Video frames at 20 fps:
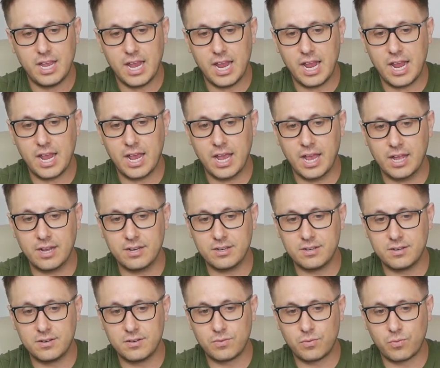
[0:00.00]

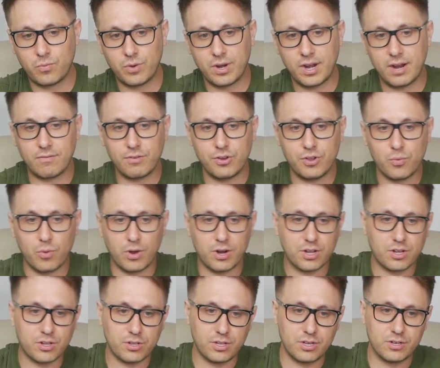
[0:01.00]
And whenever you want
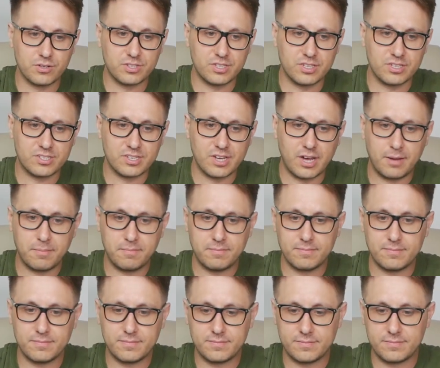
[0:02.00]
to close this
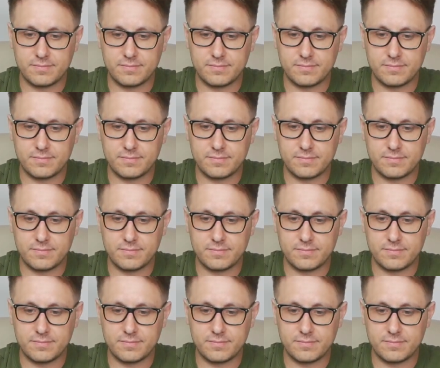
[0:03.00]
up,